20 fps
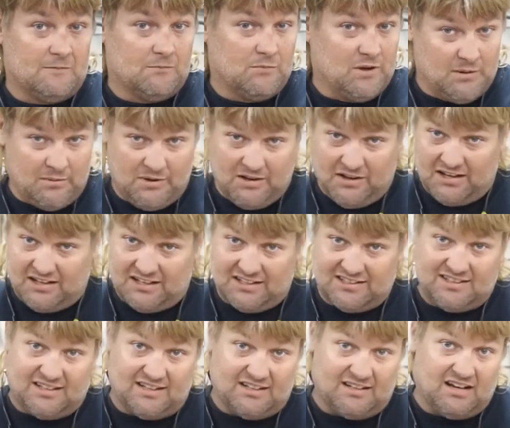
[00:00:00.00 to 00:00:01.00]
Maybe, like I
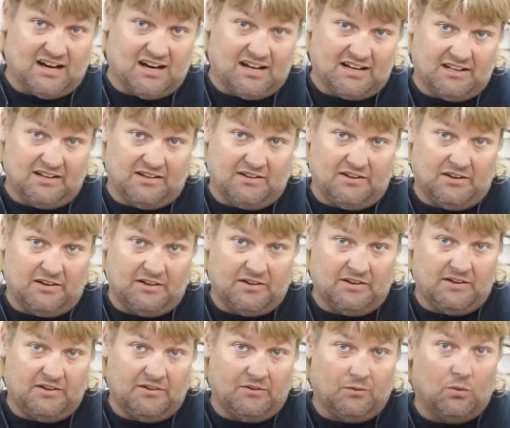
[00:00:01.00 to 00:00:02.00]
said, not in
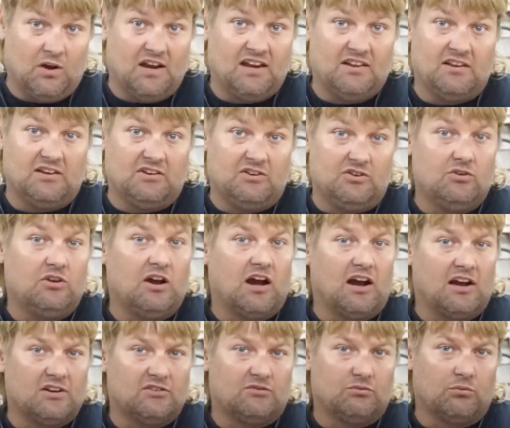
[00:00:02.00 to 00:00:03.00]
the way that you
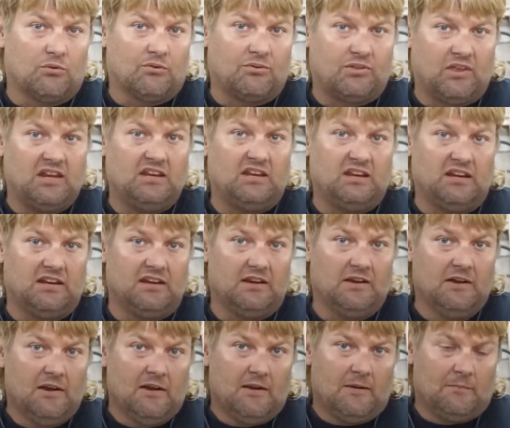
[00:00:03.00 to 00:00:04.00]
guys were thinking,